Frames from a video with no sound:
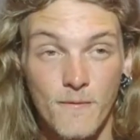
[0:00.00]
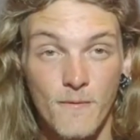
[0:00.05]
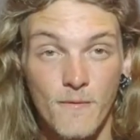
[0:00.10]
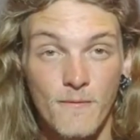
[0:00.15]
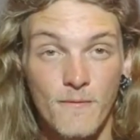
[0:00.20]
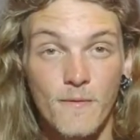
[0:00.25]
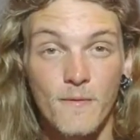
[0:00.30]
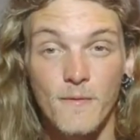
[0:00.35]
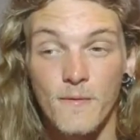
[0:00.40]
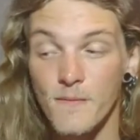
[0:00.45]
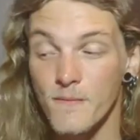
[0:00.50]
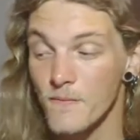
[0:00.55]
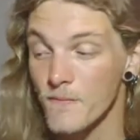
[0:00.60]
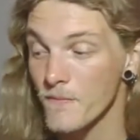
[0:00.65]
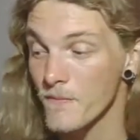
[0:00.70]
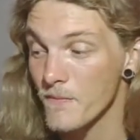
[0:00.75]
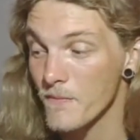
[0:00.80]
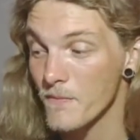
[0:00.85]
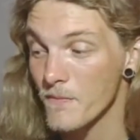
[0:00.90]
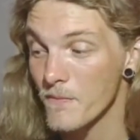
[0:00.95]
4 foot
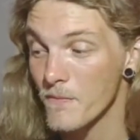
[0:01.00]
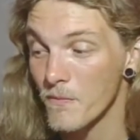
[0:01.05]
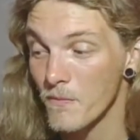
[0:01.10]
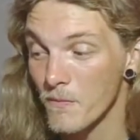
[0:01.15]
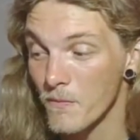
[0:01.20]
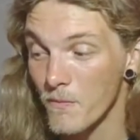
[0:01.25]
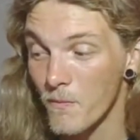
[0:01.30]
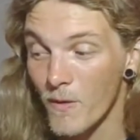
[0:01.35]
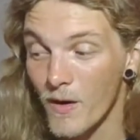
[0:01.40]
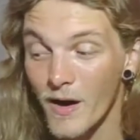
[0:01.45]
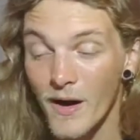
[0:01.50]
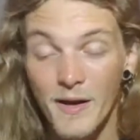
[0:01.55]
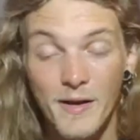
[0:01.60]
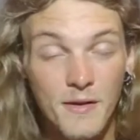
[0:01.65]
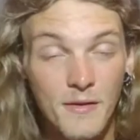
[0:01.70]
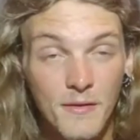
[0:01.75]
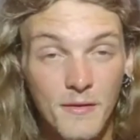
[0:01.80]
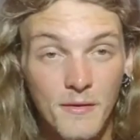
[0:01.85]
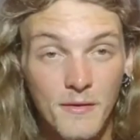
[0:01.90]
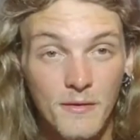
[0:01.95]

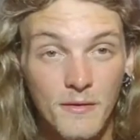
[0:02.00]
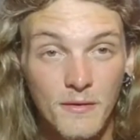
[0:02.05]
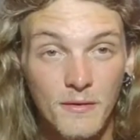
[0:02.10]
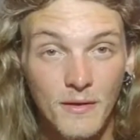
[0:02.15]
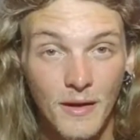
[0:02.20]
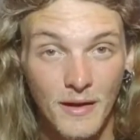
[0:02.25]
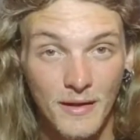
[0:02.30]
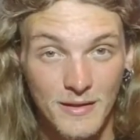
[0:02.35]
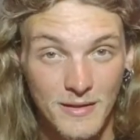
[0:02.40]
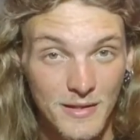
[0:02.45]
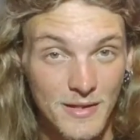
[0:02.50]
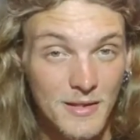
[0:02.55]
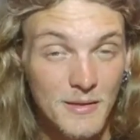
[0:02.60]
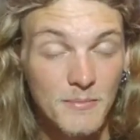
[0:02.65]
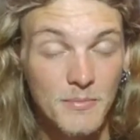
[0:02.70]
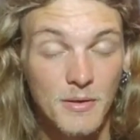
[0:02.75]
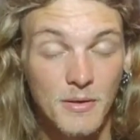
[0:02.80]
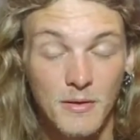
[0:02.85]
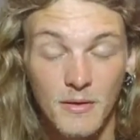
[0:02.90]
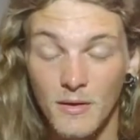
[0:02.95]
wide, like
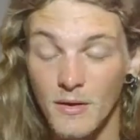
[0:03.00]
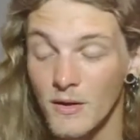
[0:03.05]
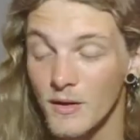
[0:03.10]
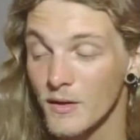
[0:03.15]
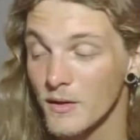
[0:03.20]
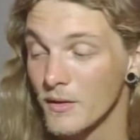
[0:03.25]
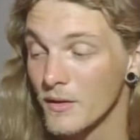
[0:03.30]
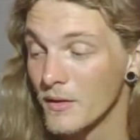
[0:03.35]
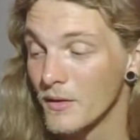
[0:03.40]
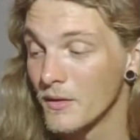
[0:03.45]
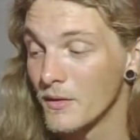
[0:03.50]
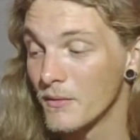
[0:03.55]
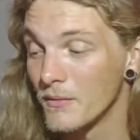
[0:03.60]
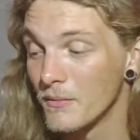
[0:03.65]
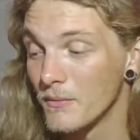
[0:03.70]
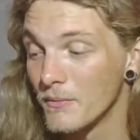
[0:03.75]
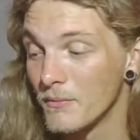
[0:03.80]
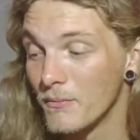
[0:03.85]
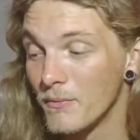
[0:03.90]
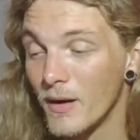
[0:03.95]
deep.
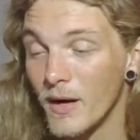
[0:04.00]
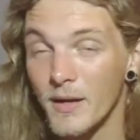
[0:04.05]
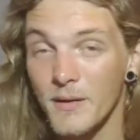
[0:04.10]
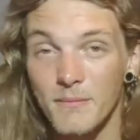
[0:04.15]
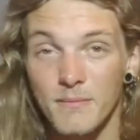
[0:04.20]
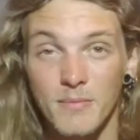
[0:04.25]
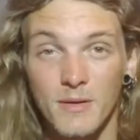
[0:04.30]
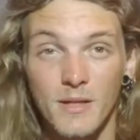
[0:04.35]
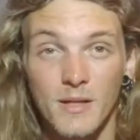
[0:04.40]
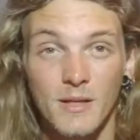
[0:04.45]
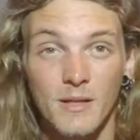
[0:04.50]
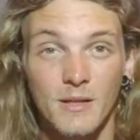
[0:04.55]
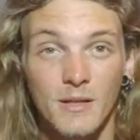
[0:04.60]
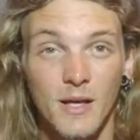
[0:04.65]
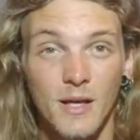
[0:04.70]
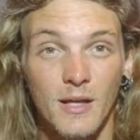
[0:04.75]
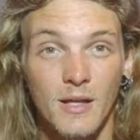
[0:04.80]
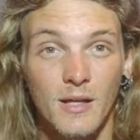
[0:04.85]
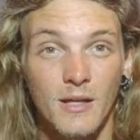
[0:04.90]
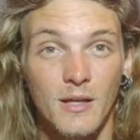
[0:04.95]
might be
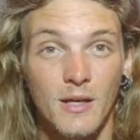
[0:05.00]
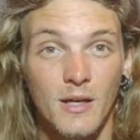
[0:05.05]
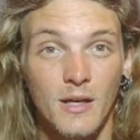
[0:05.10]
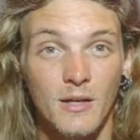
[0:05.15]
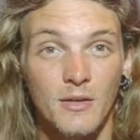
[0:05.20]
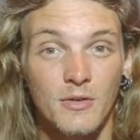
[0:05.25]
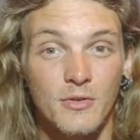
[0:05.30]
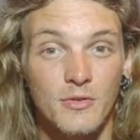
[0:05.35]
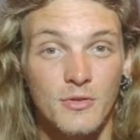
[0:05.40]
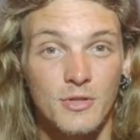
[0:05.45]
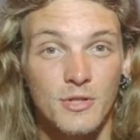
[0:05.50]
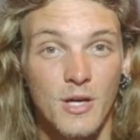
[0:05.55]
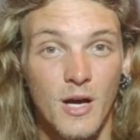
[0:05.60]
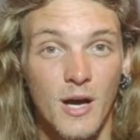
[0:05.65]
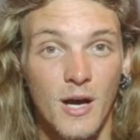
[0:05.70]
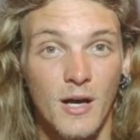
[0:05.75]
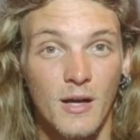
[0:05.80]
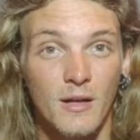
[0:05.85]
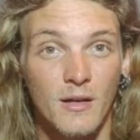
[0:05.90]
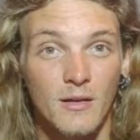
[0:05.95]
like an
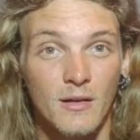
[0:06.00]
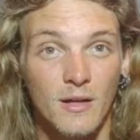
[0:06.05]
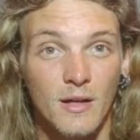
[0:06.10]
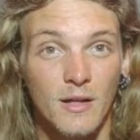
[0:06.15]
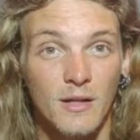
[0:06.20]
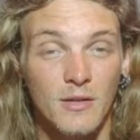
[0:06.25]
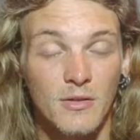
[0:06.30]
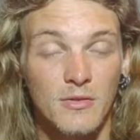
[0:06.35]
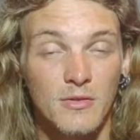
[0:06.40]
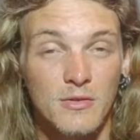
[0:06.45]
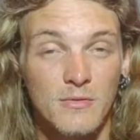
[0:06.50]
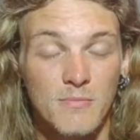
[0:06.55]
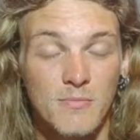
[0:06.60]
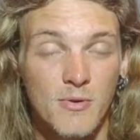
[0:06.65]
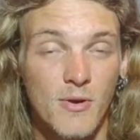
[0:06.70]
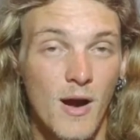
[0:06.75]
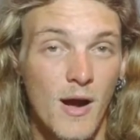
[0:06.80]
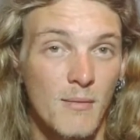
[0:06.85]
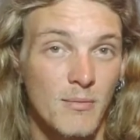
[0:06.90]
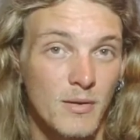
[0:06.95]
undershot. Like, you
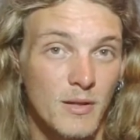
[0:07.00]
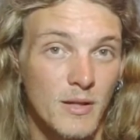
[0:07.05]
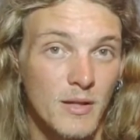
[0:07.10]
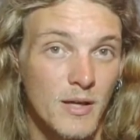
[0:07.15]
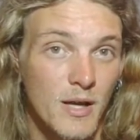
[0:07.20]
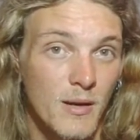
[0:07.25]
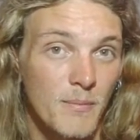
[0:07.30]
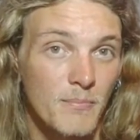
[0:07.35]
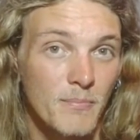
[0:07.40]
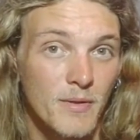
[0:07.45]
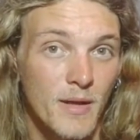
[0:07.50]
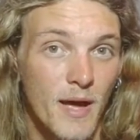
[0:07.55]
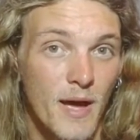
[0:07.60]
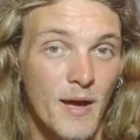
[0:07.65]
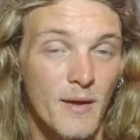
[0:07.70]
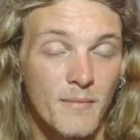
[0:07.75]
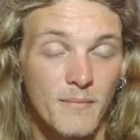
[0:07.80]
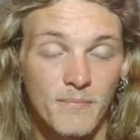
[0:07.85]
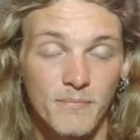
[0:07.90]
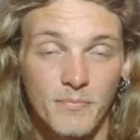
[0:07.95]
should probably up
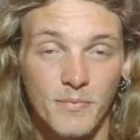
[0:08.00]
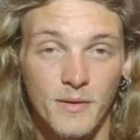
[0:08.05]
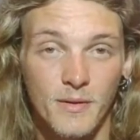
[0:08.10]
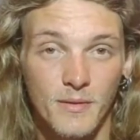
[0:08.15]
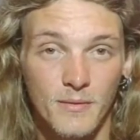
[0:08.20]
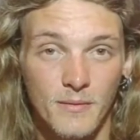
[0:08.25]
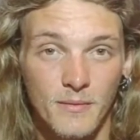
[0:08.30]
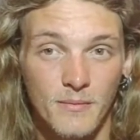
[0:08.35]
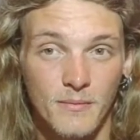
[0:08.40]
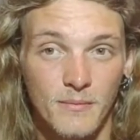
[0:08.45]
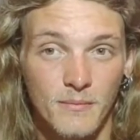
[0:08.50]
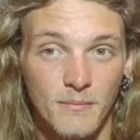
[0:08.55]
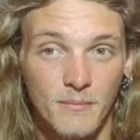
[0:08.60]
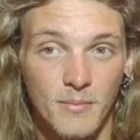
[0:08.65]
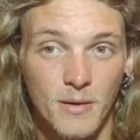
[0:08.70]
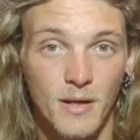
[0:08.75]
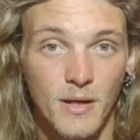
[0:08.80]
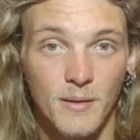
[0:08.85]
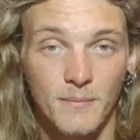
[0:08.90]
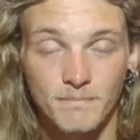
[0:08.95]
that.
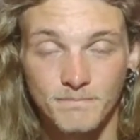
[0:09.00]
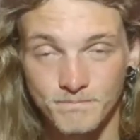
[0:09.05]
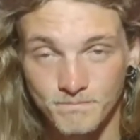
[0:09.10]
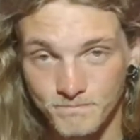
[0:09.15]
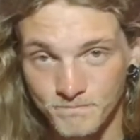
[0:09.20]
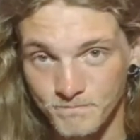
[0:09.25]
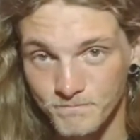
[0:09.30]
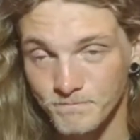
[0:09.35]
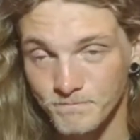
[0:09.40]
But